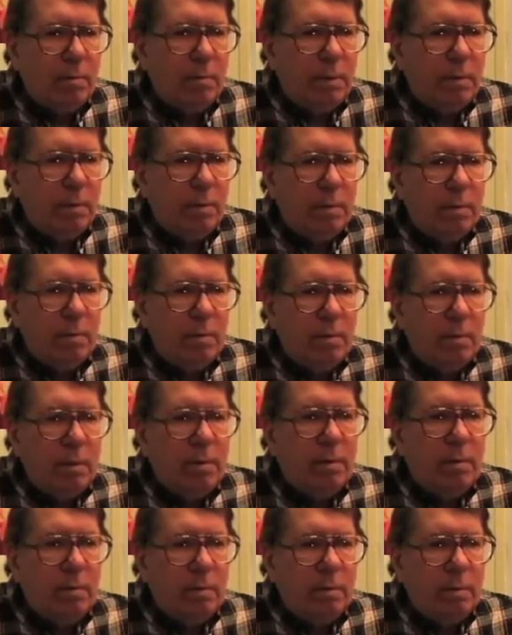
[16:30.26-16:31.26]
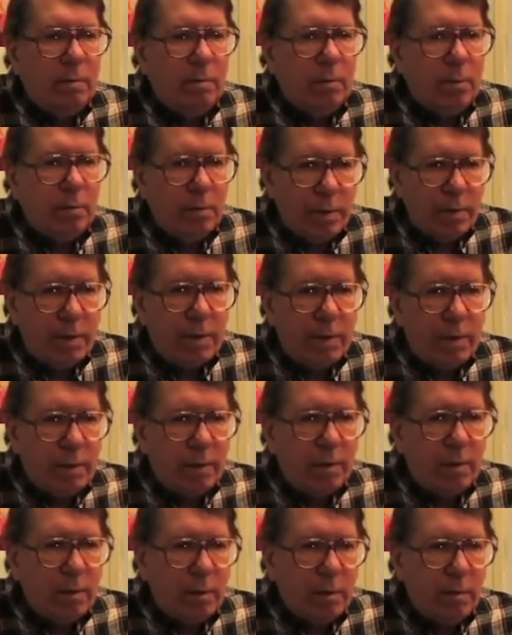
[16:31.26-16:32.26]
we were working
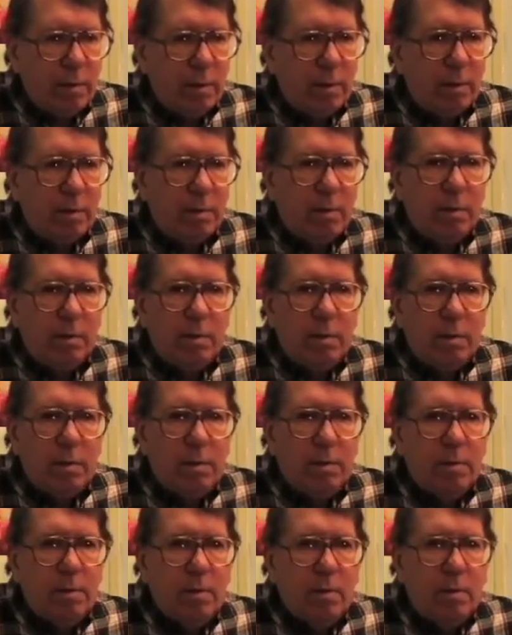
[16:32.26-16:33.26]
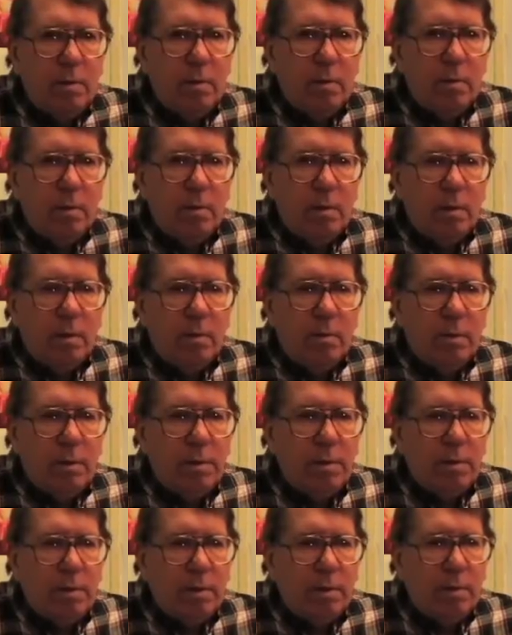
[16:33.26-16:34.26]
on cloning the locus.
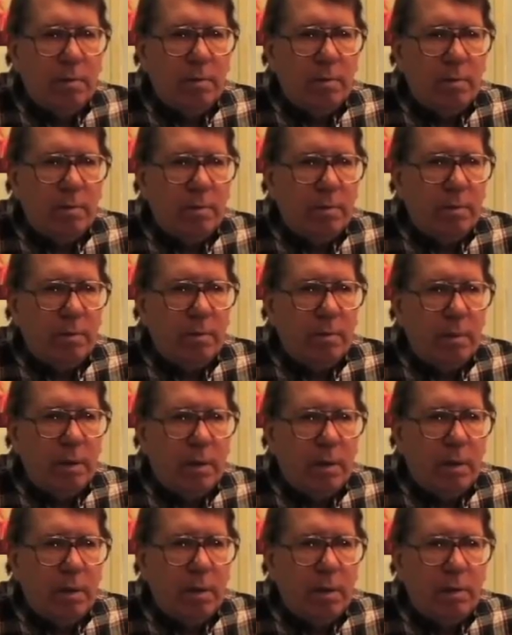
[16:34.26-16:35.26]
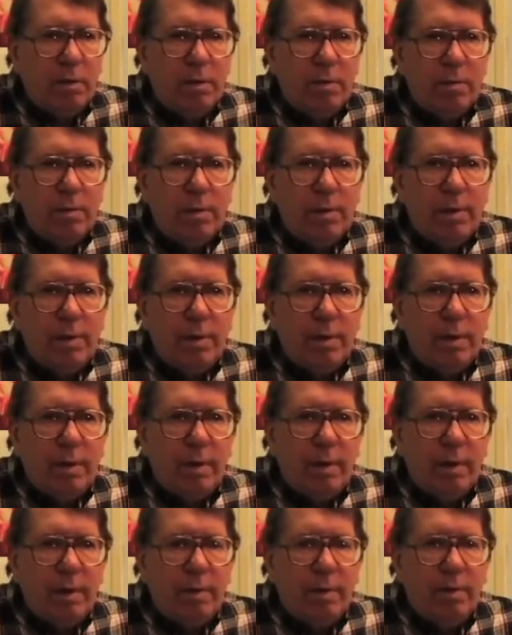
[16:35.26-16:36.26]
Once the technology was
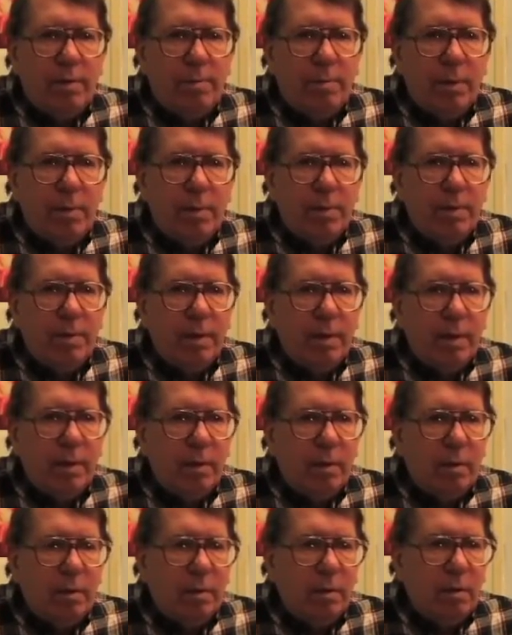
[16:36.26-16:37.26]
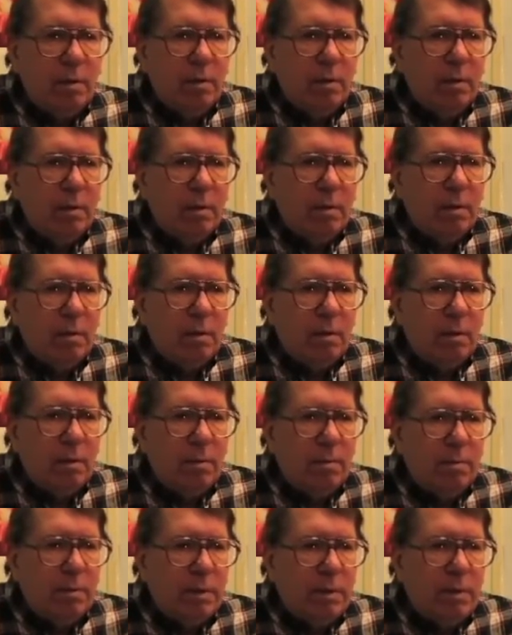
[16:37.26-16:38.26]
there, I had this postdoc,
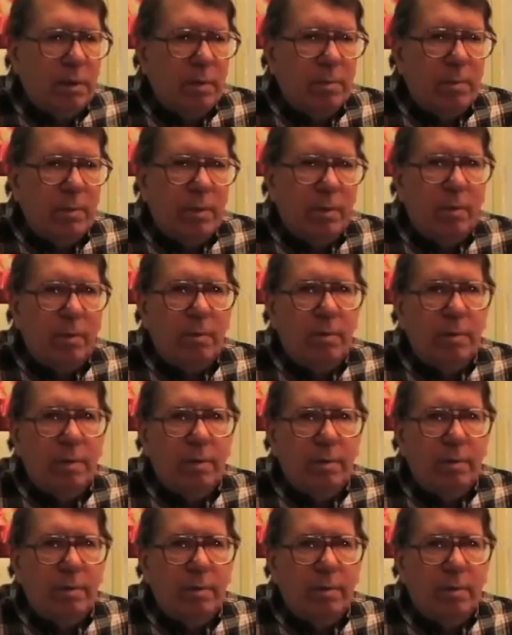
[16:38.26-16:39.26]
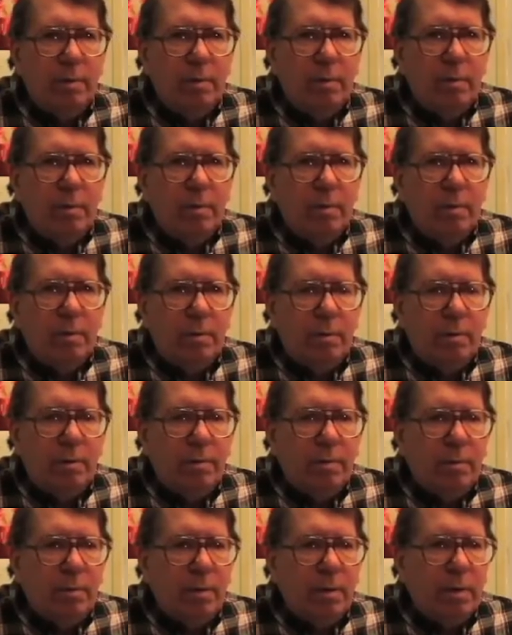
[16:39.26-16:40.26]
Janine Perlman, who
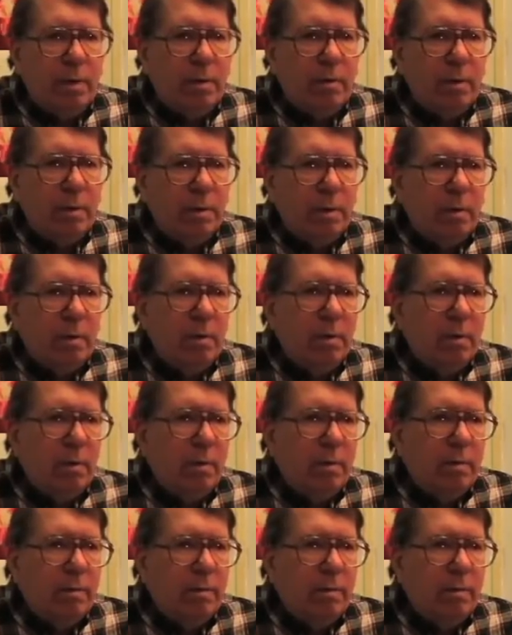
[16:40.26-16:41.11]
was working in.